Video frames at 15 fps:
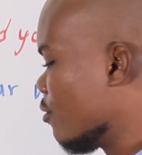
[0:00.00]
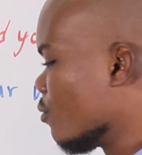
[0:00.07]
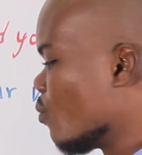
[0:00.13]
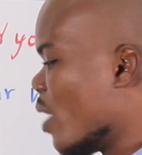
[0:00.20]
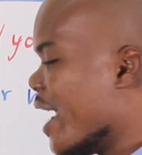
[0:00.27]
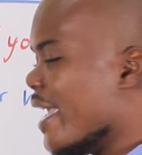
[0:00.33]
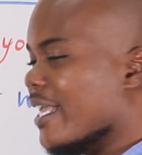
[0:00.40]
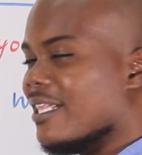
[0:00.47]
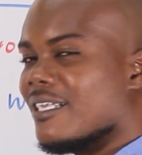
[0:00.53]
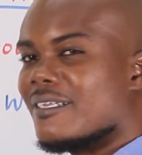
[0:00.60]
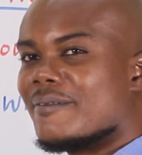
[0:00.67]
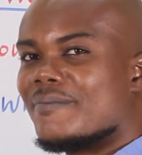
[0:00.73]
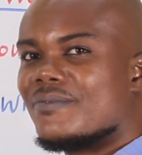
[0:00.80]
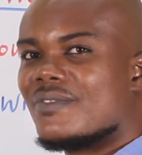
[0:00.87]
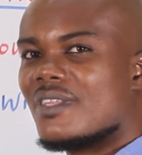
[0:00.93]
to wait.
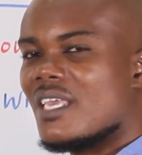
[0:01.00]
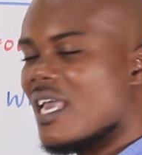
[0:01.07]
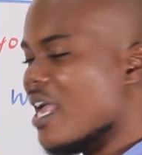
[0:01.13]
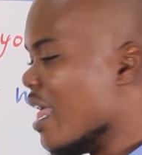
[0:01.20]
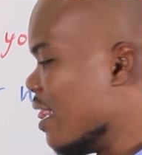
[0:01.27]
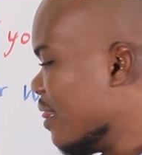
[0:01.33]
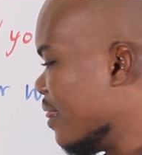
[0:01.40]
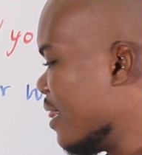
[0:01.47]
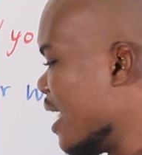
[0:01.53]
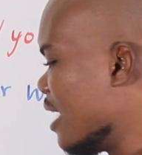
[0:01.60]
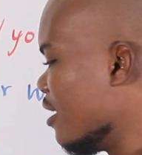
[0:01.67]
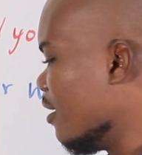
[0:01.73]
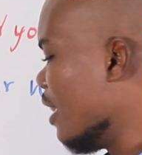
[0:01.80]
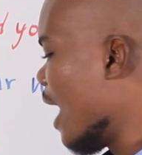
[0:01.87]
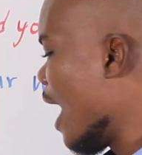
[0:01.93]

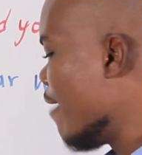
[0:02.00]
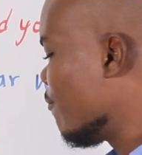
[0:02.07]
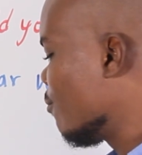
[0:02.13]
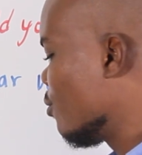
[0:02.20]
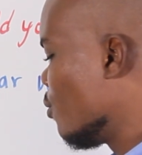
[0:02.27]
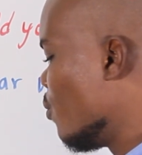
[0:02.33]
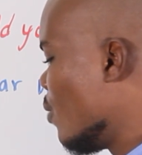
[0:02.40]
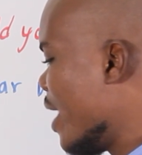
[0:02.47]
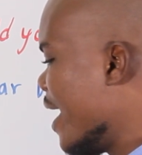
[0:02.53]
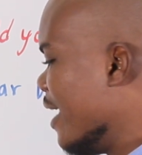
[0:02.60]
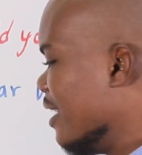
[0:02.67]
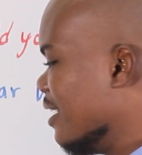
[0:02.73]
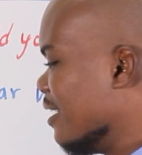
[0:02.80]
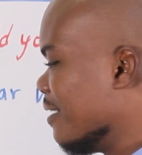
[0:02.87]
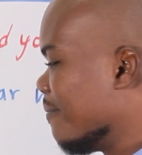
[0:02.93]
That'll have to
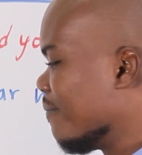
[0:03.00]
wait.